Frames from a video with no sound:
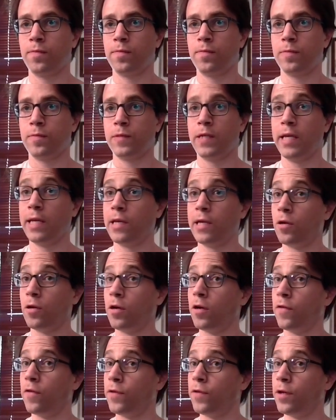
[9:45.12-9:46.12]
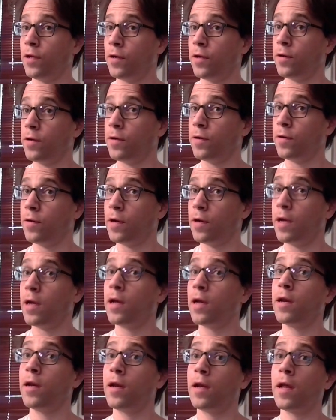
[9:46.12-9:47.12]
Take it off here
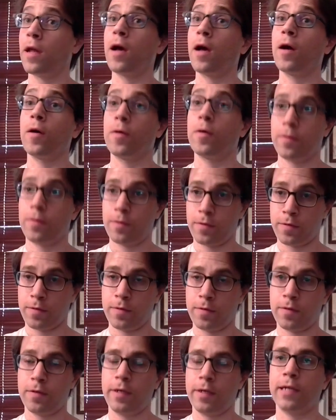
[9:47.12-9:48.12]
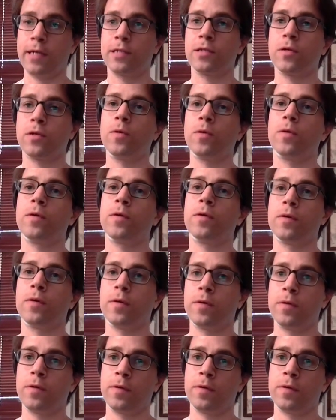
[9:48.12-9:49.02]
and now. Next chord.